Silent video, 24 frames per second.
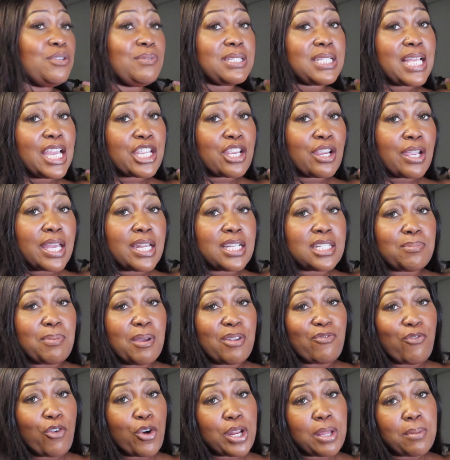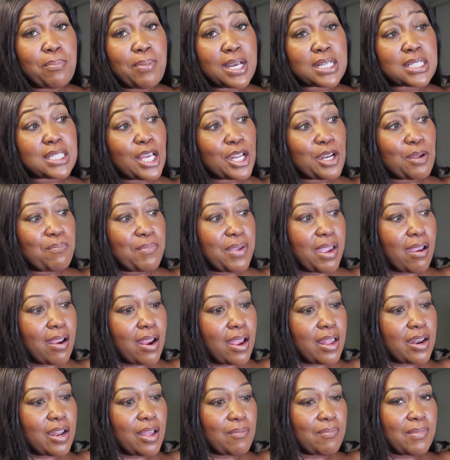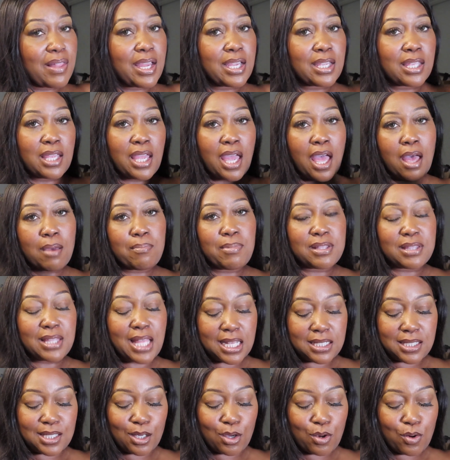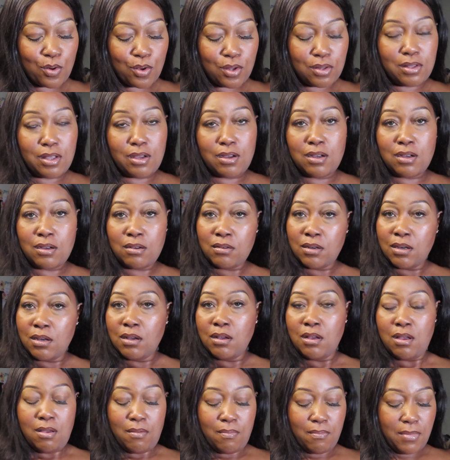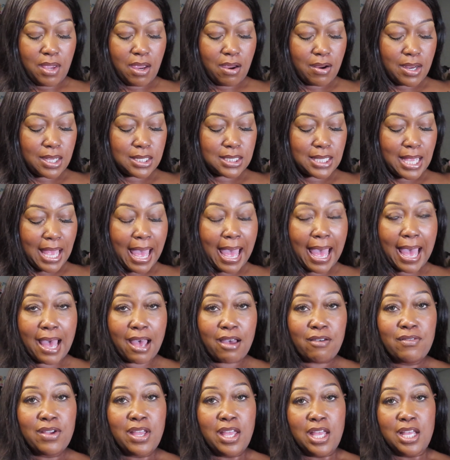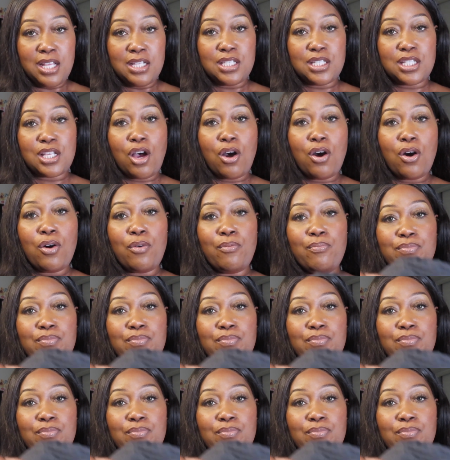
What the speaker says: was like, you're gonna spend 40 bucks on a mirror, and I'm like, yeah, but that's a cool little mirror to have. So